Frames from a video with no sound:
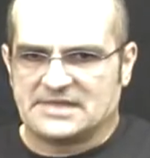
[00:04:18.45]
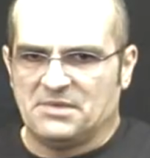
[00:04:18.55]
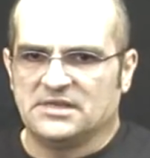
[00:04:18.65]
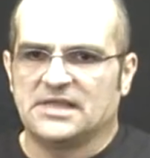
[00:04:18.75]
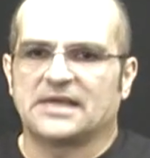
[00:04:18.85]
I
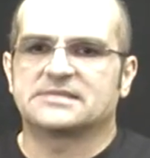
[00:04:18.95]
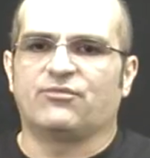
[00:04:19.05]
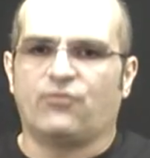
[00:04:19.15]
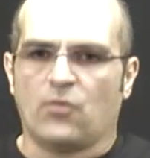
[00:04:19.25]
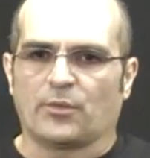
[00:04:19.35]
mean, there is a
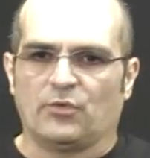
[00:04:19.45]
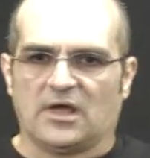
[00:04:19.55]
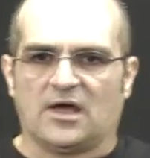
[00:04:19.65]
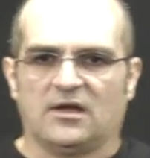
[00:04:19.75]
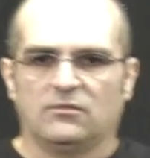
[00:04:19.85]

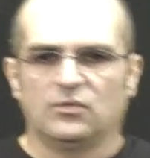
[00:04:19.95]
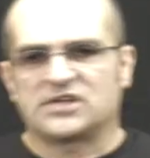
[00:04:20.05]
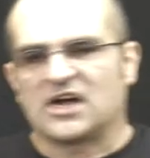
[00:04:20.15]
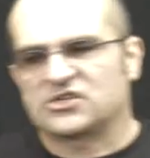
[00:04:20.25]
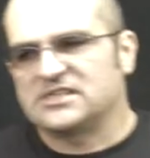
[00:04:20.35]
formula, which
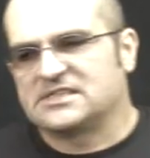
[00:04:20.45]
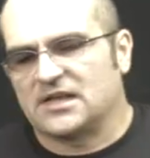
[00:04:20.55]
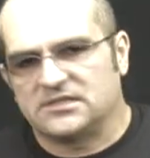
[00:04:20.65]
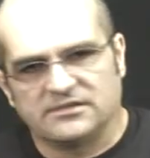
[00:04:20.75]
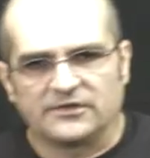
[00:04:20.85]
actually is
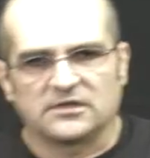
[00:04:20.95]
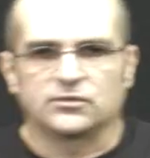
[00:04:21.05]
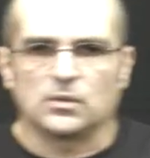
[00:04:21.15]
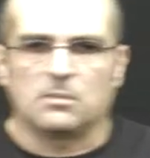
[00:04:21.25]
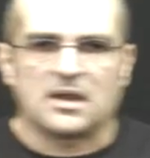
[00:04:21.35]
not difficult
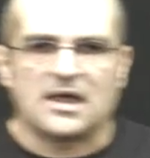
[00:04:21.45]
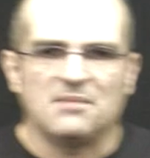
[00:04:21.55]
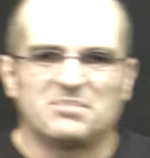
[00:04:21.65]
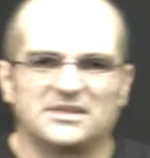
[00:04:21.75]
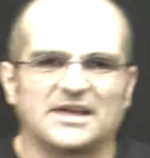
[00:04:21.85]
to apply,
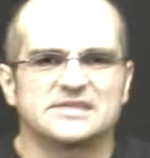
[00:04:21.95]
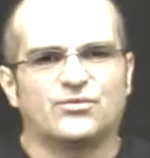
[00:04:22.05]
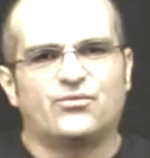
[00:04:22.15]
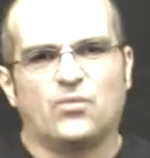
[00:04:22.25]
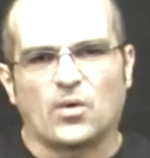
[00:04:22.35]
but there is a
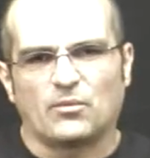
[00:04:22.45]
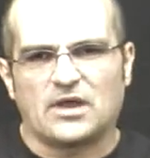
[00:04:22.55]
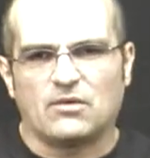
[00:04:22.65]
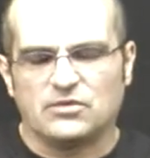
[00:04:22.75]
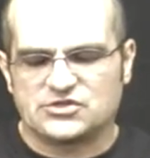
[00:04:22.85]

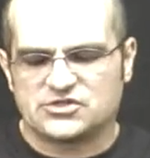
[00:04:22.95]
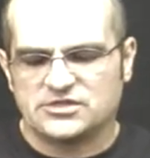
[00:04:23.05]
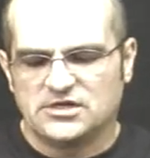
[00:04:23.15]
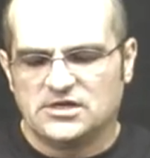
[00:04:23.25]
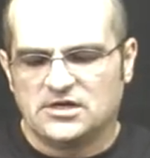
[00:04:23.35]
formula which
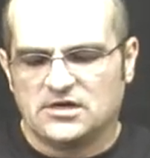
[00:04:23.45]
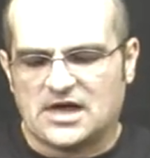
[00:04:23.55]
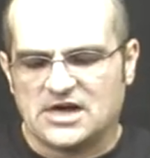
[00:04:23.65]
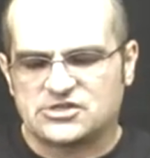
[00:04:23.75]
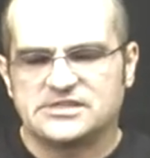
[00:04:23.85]

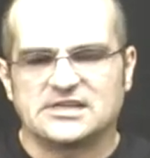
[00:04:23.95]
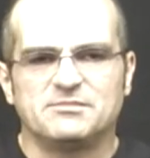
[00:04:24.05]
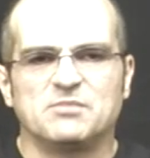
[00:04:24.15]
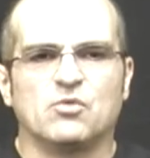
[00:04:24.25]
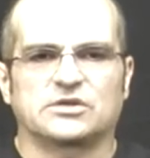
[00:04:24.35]
actually it's a little
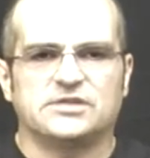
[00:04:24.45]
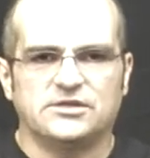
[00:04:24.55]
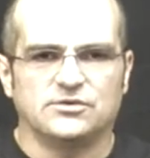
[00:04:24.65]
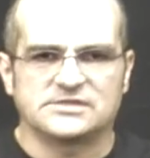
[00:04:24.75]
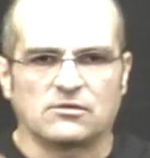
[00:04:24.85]
bit more
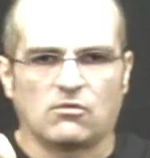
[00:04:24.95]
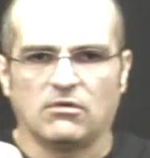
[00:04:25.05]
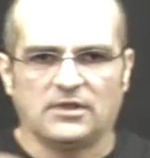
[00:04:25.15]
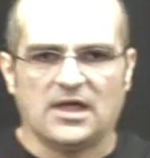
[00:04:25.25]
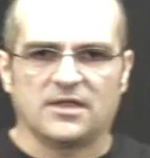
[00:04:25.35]
tedious than
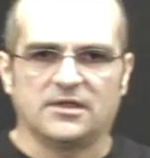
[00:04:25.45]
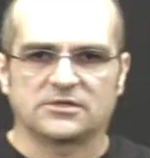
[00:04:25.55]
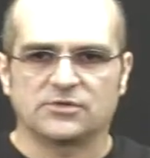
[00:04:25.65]
all the others.